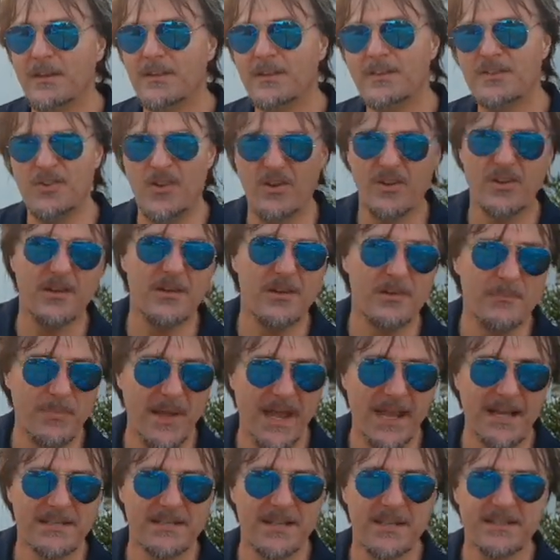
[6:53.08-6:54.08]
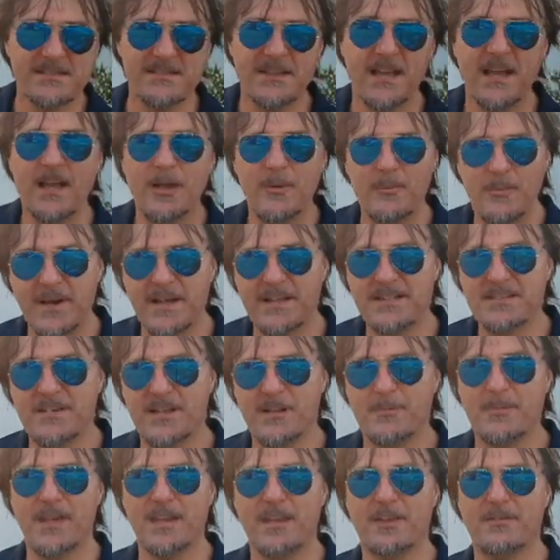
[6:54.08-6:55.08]
Not going to impact us, but it's
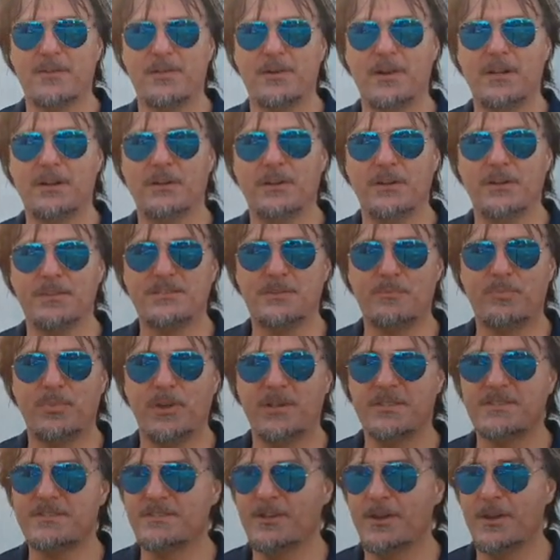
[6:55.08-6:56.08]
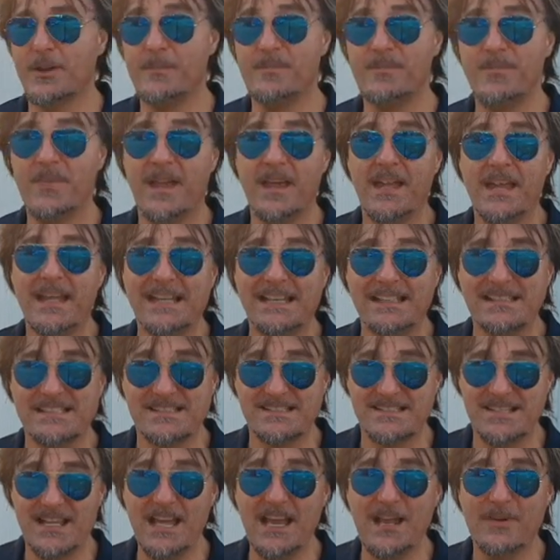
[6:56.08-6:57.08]
going to make a very close approach. So
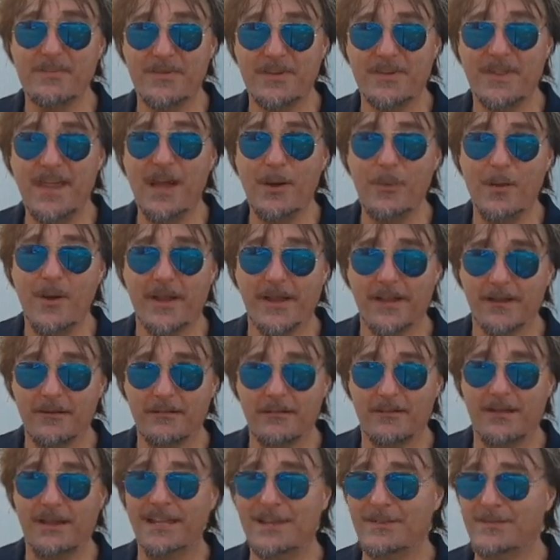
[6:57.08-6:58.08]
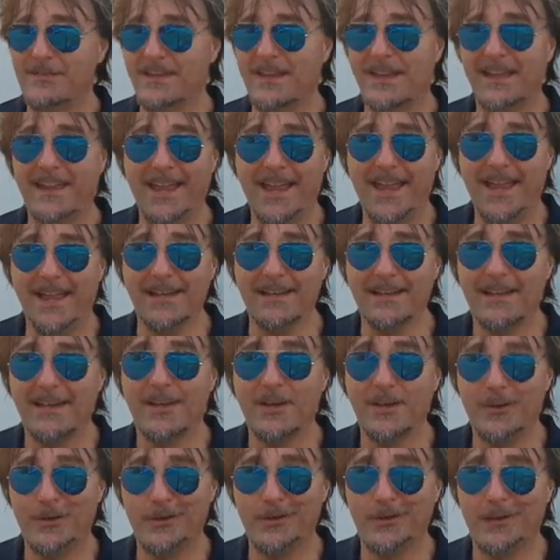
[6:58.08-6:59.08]
stay up for that one if you can.
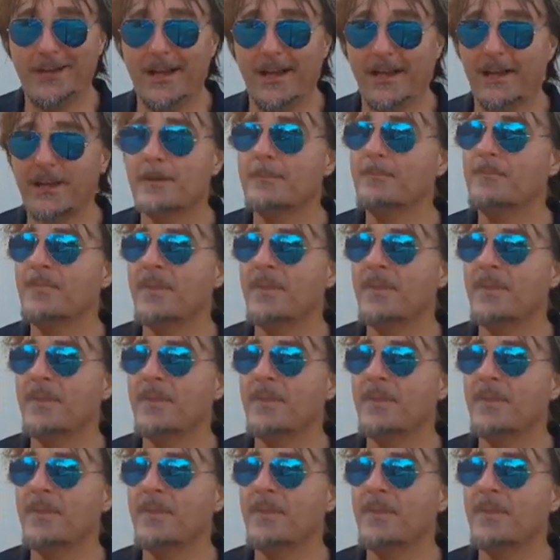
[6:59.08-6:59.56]
Good luck.